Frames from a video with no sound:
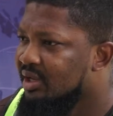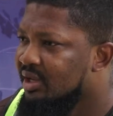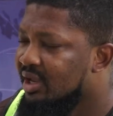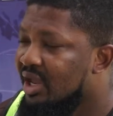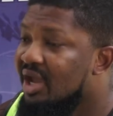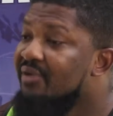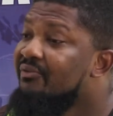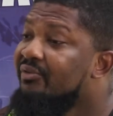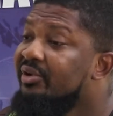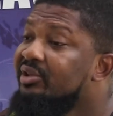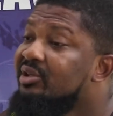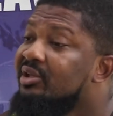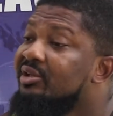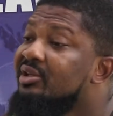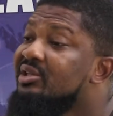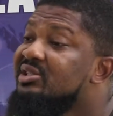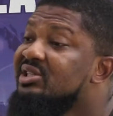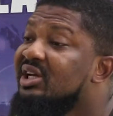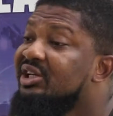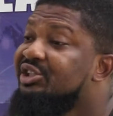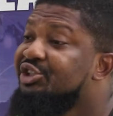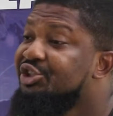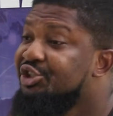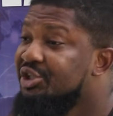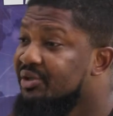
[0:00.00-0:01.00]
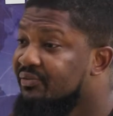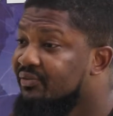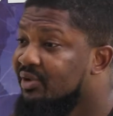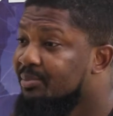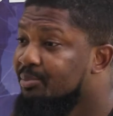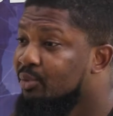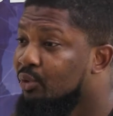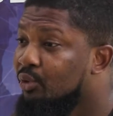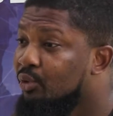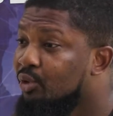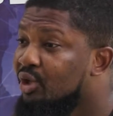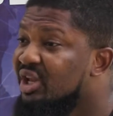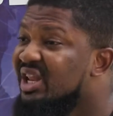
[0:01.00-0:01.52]
Everything is
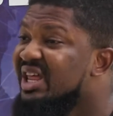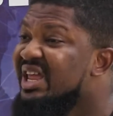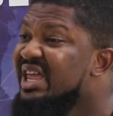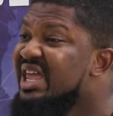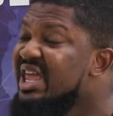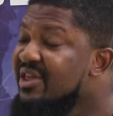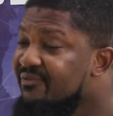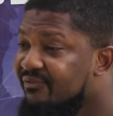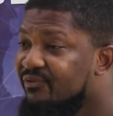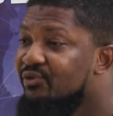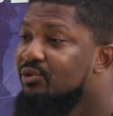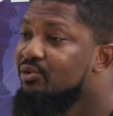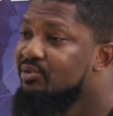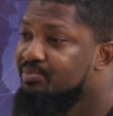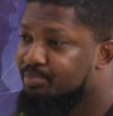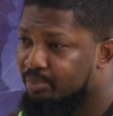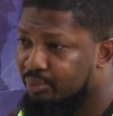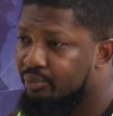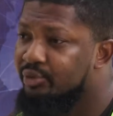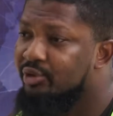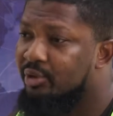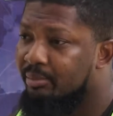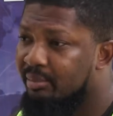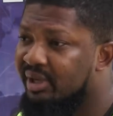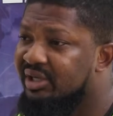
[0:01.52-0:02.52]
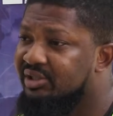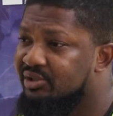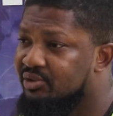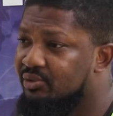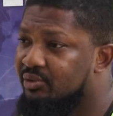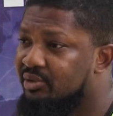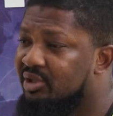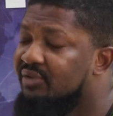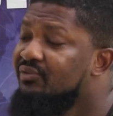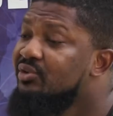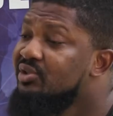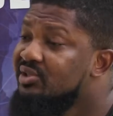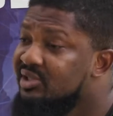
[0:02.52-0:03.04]
achievable if you put your mind
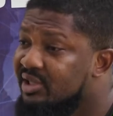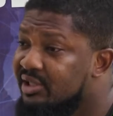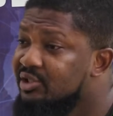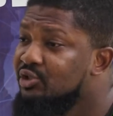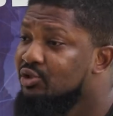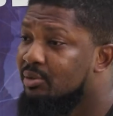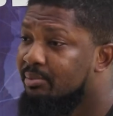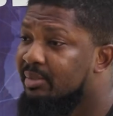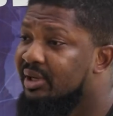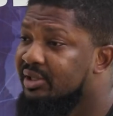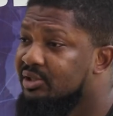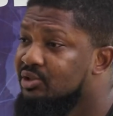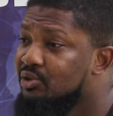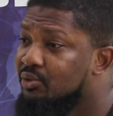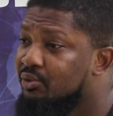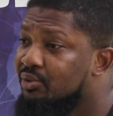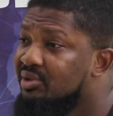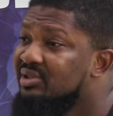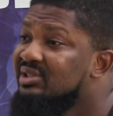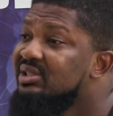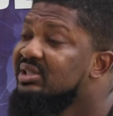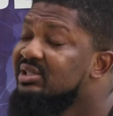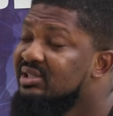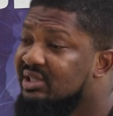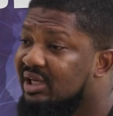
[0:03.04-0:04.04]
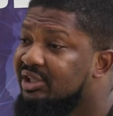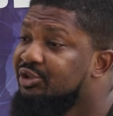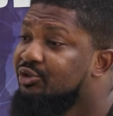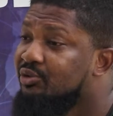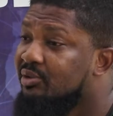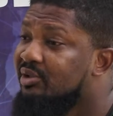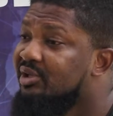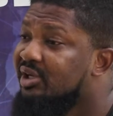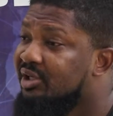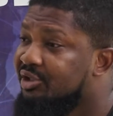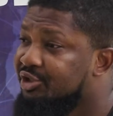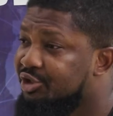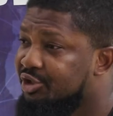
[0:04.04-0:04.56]
to it. If you set your mind to it, it's
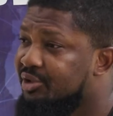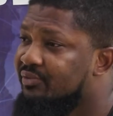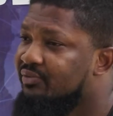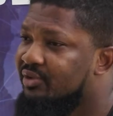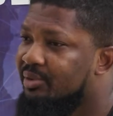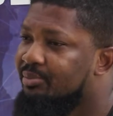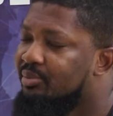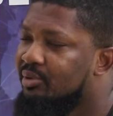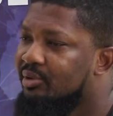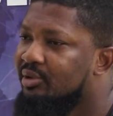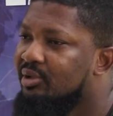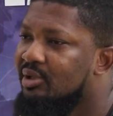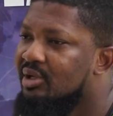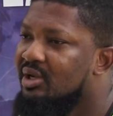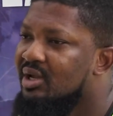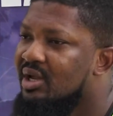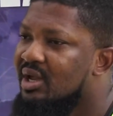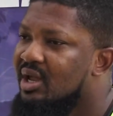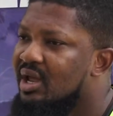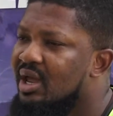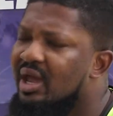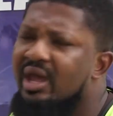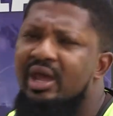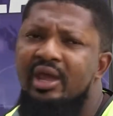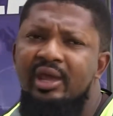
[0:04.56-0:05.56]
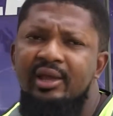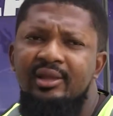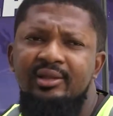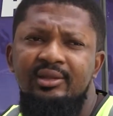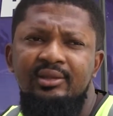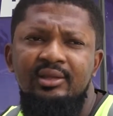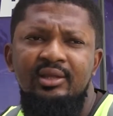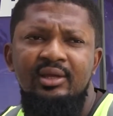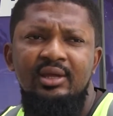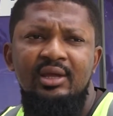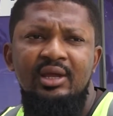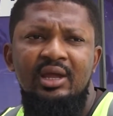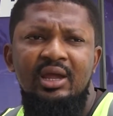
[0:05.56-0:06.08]
actually achievable.
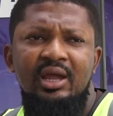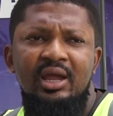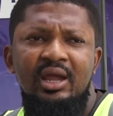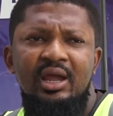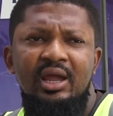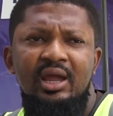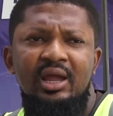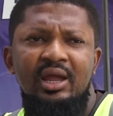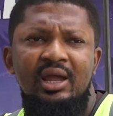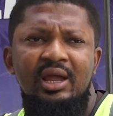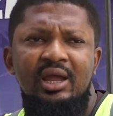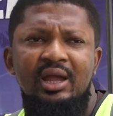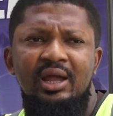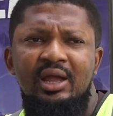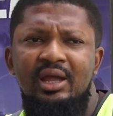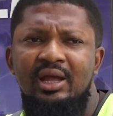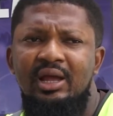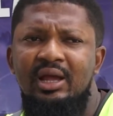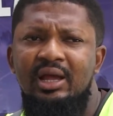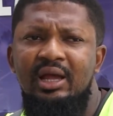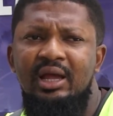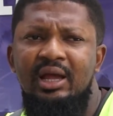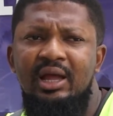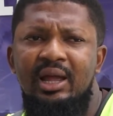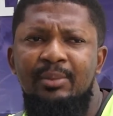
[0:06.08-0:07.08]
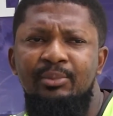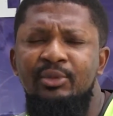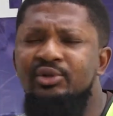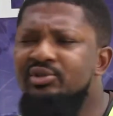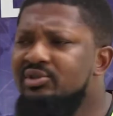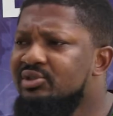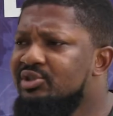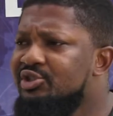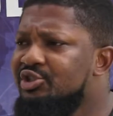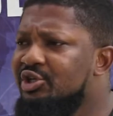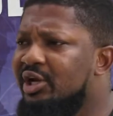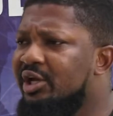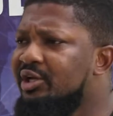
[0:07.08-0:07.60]
And I'm
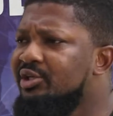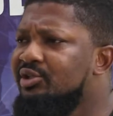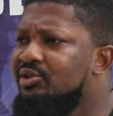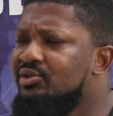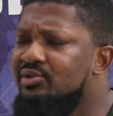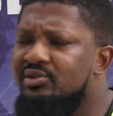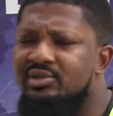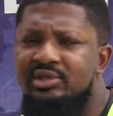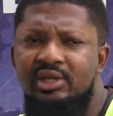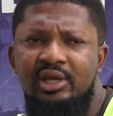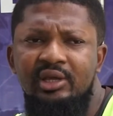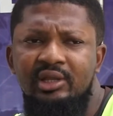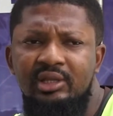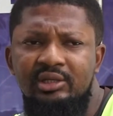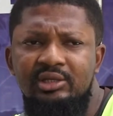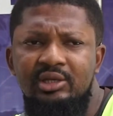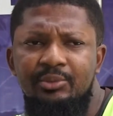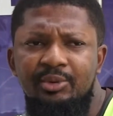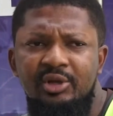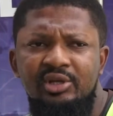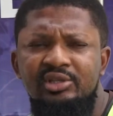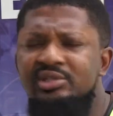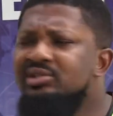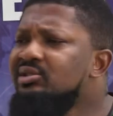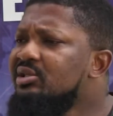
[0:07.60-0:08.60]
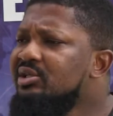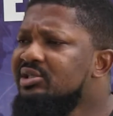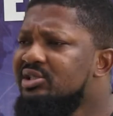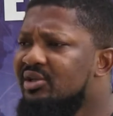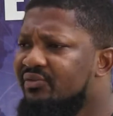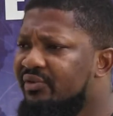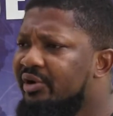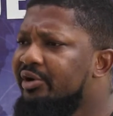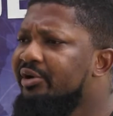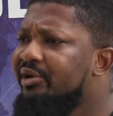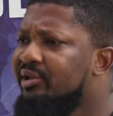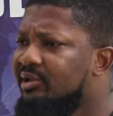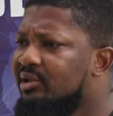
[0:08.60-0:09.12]
not trying to say, but this is a
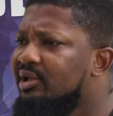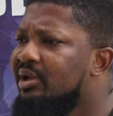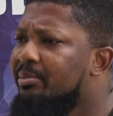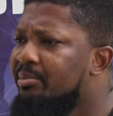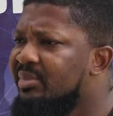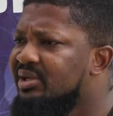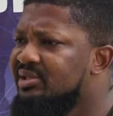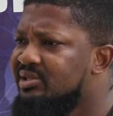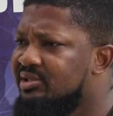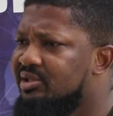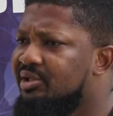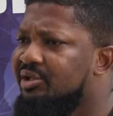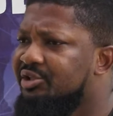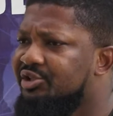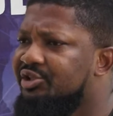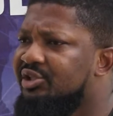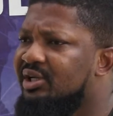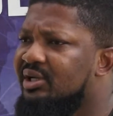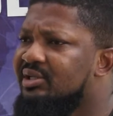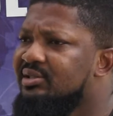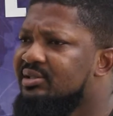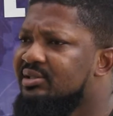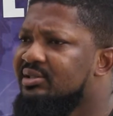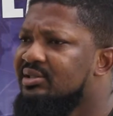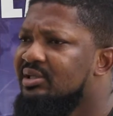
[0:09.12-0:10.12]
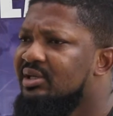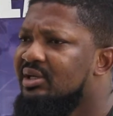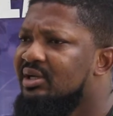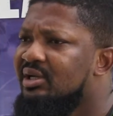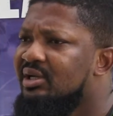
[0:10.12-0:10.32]
very clear message that